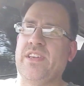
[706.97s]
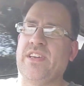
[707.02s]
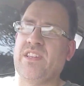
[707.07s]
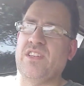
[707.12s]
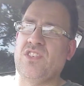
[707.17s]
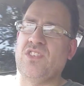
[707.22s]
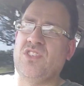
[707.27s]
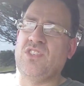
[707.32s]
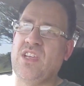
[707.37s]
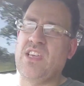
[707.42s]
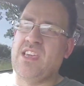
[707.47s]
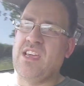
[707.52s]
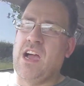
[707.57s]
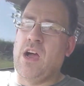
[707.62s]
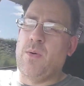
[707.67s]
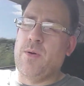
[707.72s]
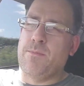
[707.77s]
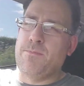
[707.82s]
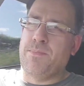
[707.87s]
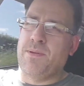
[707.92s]
you can see
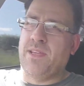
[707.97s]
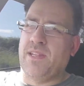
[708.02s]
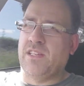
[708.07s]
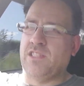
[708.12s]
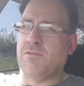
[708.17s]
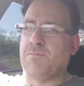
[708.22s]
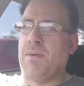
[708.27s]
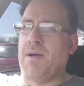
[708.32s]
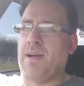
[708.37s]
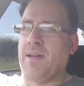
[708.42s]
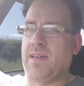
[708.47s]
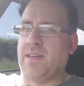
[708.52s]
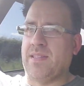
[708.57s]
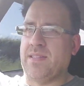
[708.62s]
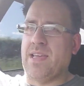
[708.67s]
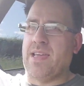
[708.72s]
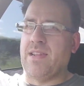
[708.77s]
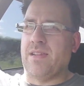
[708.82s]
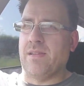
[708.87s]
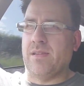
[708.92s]
how it peels back and
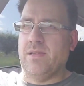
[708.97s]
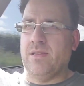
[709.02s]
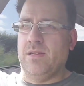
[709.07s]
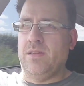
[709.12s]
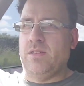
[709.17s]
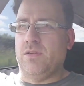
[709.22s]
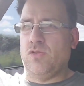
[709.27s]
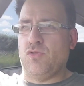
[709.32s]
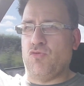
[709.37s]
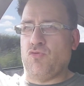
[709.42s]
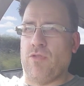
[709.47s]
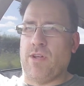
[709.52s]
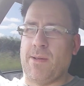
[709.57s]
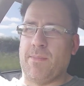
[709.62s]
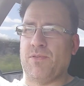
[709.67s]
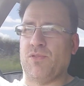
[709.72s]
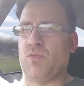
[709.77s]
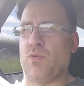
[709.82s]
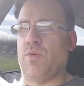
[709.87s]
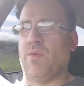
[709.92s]
then
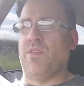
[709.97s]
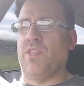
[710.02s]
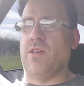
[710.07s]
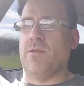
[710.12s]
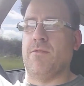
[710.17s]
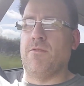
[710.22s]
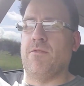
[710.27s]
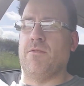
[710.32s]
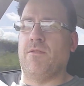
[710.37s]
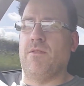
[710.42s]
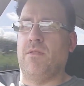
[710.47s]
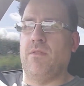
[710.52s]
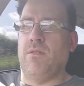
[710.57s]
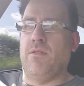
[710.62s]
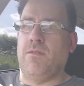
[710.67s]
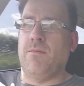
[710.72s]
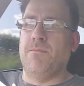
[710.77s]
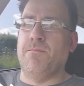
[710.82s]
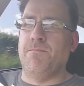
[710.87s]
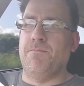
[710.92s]
drapes over the
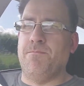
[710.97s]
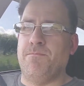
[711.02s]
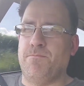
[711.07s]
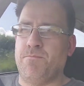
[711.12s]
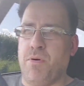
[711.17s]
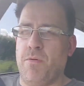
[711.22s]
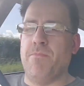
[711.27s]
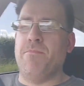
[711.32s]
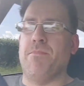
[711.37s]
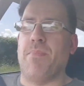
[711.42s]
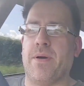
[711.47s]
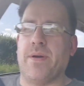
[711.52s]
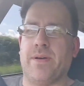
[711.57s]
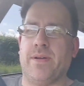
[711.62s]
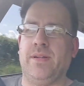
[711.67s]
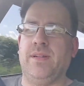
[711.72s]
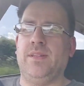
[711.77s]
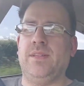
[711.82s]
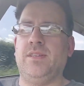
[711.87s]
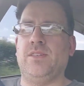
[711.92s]
bumper,
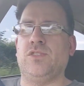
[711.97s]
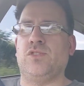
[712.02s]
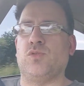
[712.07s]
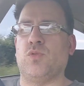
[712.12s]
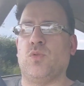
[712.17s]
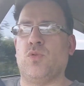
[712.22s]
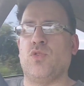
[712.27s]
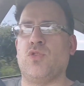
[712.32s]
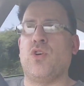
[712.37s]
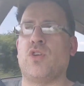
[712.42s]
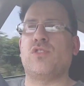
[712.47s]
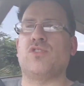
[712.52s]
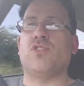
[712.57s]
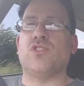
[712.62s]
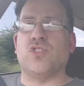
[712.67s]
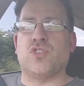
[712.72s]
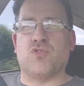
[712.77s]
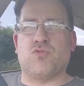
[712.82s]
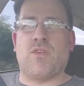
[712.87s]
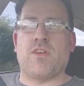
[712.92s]
so not
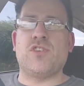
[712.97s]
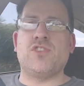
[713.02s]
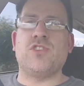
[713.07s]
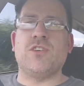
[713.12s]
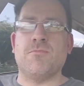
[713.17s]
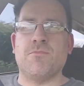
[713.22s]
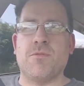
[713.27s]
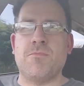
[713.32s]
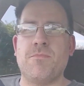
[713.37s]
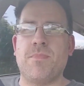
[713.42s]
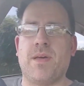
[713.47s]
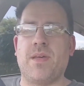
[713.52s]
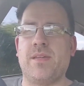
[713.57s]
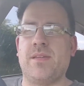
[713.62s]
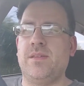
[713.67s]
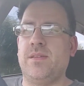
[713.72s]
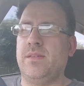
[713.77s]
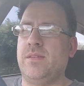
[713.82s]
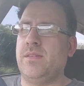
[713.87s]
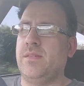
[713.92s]
to scratch your bumper.
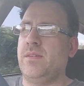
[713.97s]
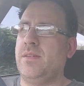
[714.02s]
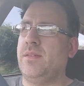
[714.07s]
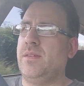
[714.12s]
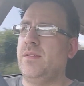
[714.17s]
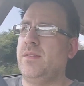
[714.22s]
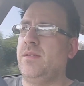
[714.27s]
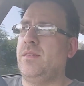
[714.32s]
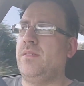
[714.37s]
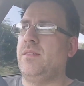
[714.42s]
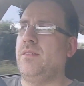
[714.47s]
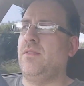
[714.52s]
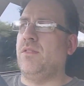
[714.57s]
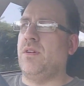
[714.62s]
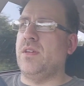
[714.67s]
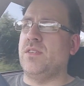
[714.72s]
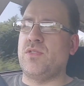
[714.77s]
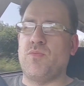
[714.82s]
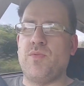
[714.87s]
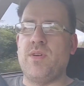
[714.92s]

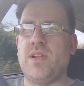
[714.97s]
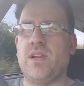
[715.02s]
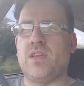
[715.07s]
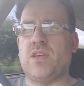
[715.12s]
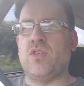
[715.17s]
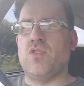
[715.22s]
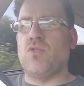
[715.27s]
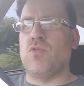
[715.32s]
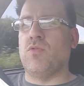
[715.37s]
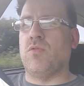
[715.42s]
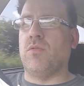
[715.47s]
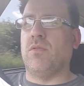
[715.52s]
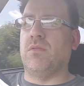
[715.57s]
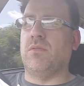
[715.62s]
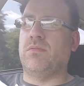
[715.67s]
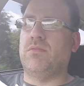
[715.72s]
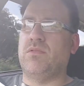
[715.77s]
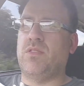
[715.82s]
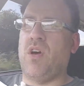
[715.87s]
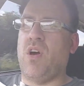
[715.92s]
It's a really cool
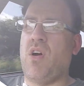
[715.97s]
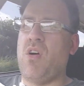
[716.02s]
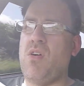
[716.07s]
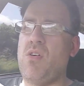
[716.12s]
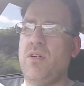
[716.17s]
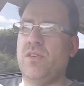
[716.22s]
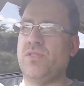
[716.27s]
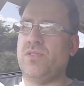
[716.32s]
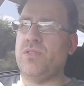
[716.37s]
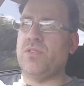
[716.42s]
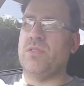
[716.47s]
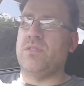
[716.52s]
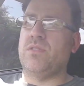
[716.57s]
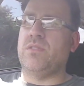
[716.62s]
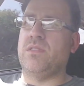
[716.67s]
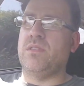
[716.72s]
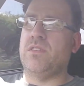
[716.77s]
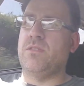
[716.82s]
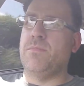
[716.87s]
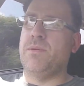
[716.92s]
car.
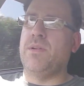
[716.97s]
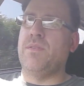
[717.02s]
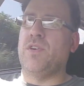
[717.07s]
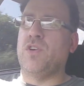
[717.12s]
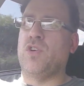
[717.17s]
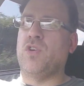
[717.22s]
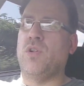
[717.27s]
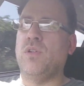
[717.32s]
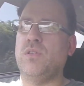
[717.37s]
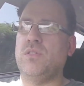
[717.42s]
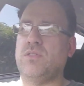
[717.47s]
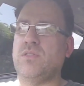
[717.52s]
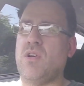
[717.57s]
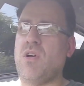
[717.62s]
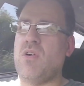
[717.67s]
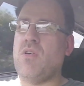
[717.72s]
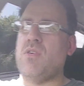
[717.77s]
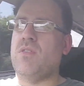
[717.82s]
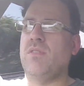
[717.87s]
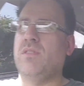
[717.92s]
It's a bit of a cult
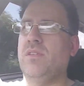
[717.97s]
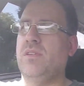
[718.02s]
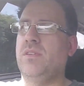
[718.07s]
car.